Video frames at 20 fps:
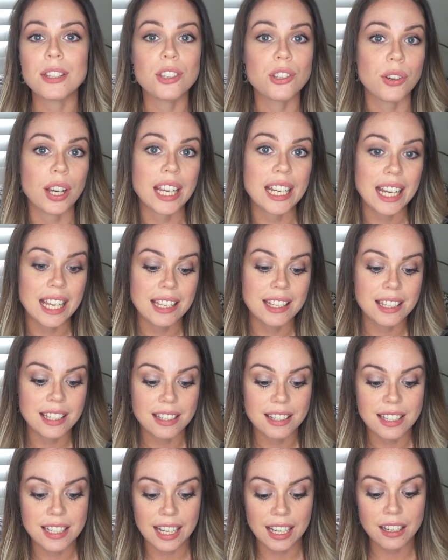Australian
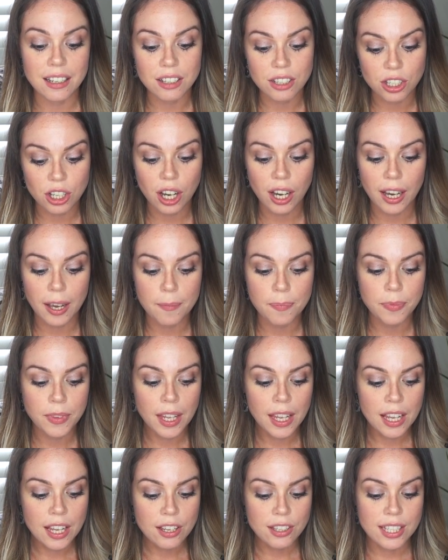Eastern Standard Time.
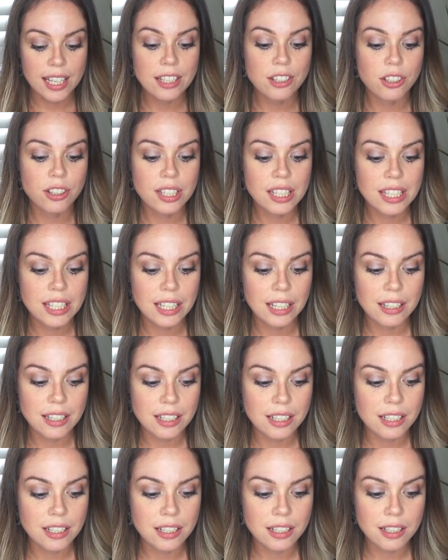So that's on
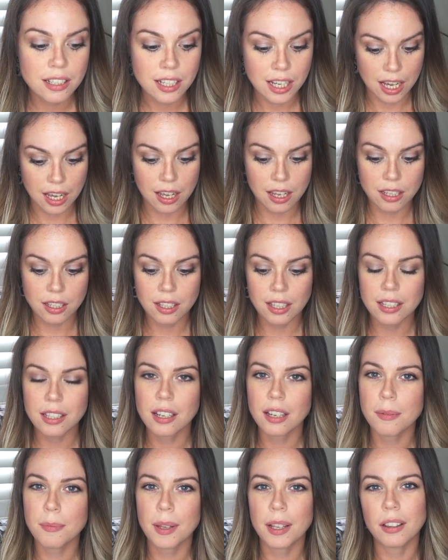Sunday. So that's
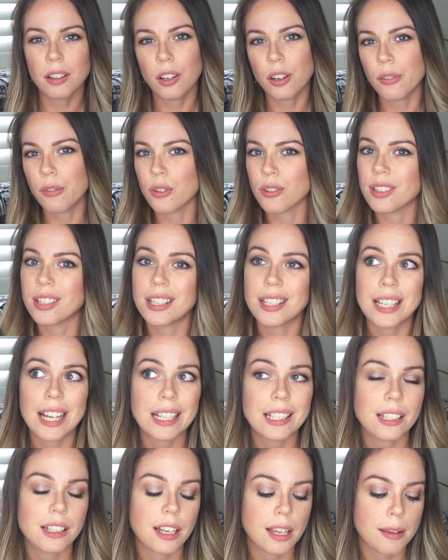going to be a lot of your
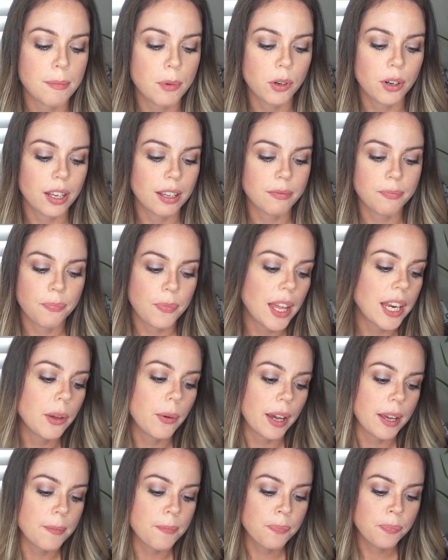Saturday morning.
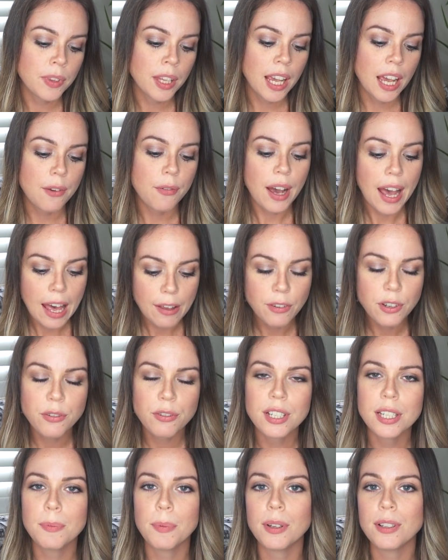Anyway, if I haven't
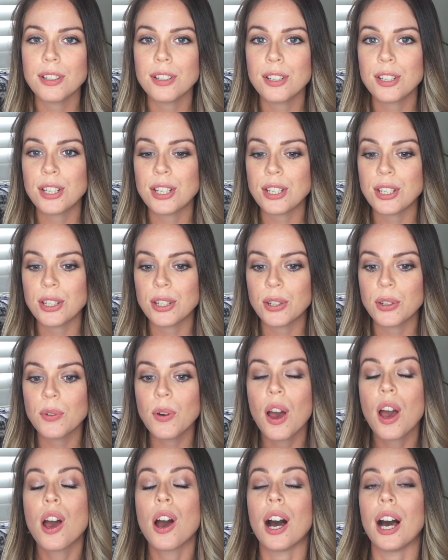responded to you,
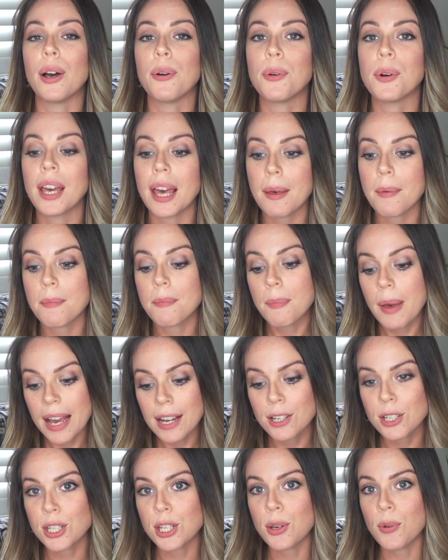I will get
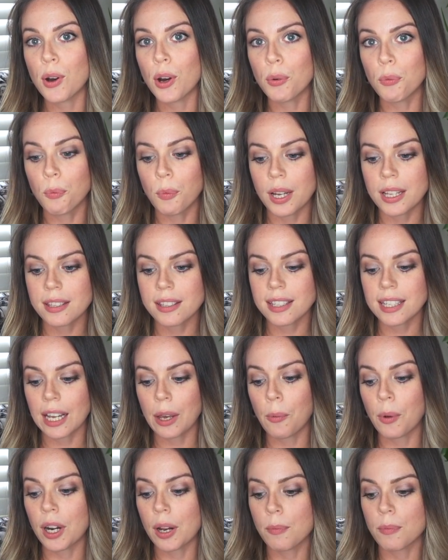back to you on
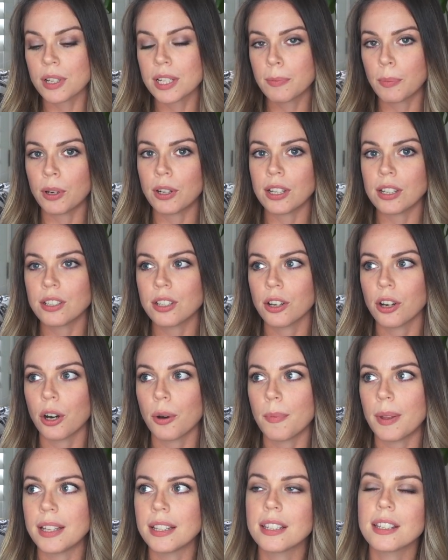Wednesday when I'm responding to
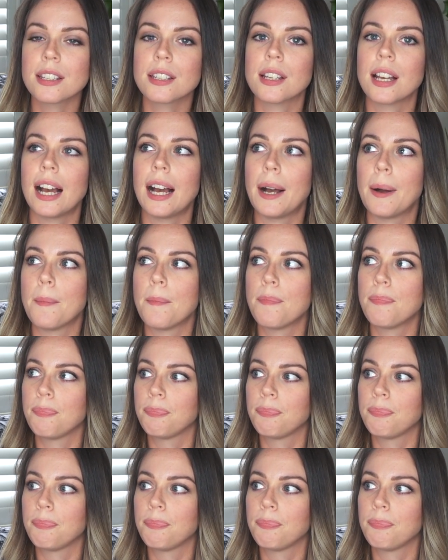comments. I